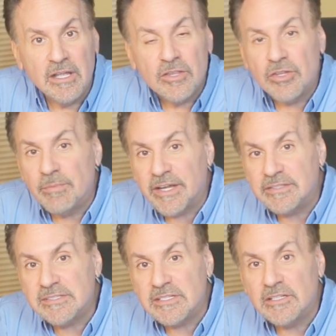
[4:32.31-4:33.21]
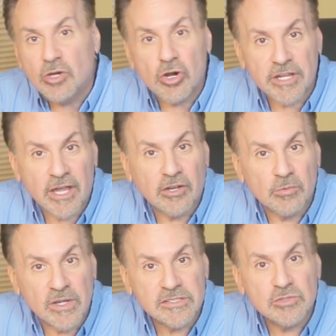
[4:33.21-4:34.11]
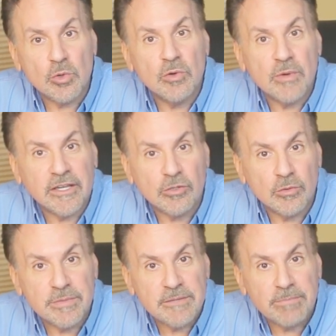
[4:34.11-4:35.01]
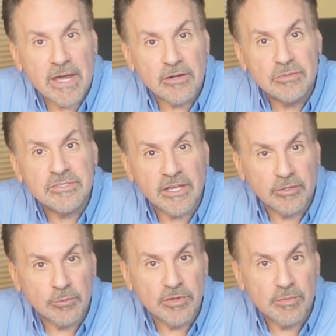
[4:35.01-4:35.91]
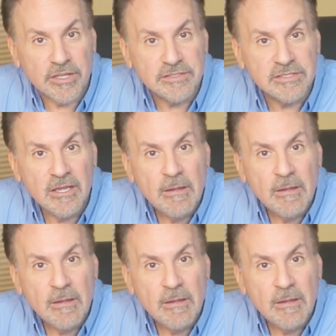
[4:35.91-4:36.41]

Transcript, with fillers: You might see cardiac arrest or irregular beat patterns like arrhythmias,